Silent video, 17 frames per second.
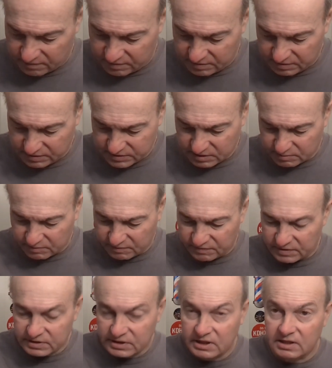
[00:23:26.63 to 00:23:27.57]
for some
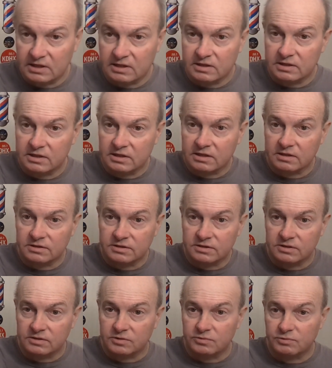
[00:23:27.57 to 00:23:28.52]
of the T.N.
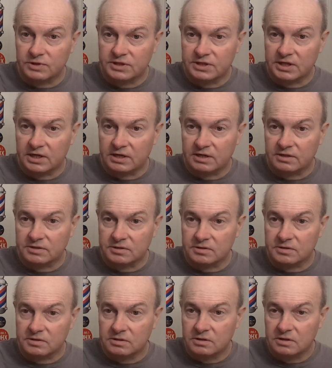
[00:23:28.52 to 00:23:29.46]
Dickinson's Witch
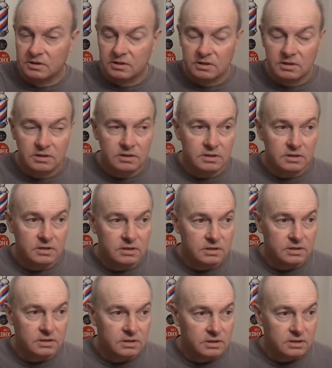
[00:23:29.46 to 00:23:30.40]
Hazel.
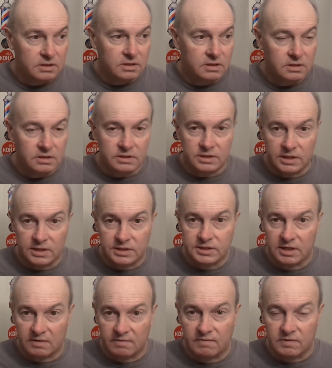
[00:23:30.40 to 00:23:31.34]
It
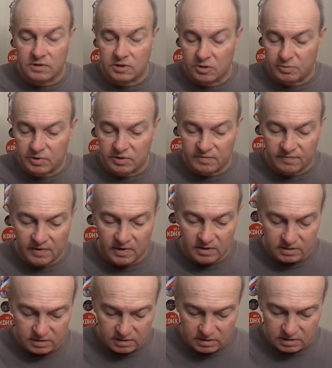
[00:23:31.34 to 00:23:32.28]
does have a little bit of
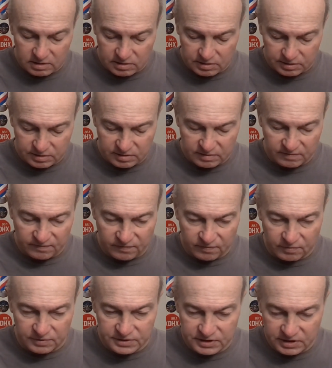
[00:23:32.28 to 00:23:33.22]
alcohol in it,
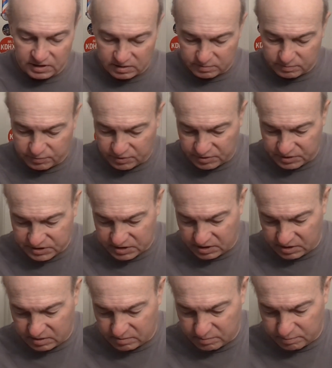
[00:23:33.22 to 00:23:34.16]

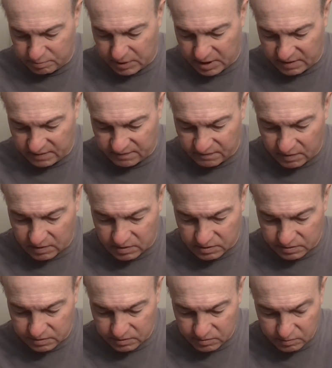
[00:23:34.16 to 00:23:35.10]
14% by
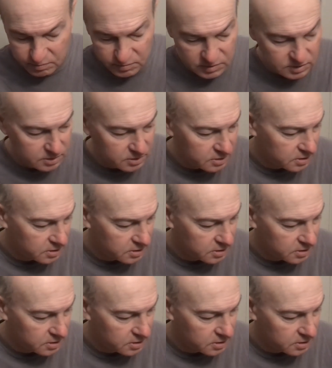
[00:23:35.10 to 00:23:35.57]
volume.